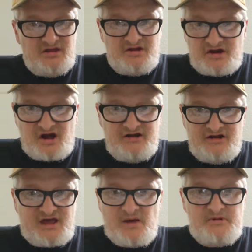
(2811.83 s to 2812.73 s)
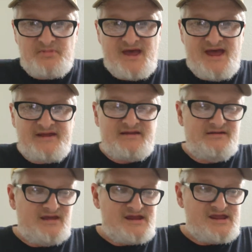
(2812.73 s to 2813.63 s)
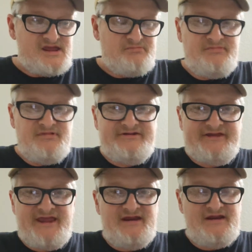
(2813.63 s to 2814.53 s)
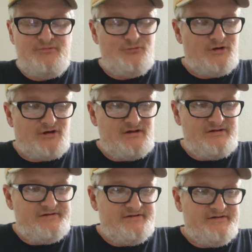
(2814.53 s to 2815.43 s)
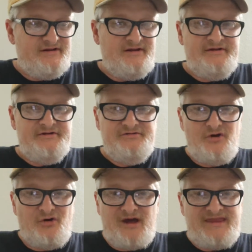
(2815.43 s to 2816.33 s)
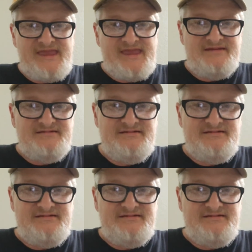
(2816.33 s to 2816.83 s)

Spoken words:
"Are you coming back?" And I keep saying, "Well, no, I can't.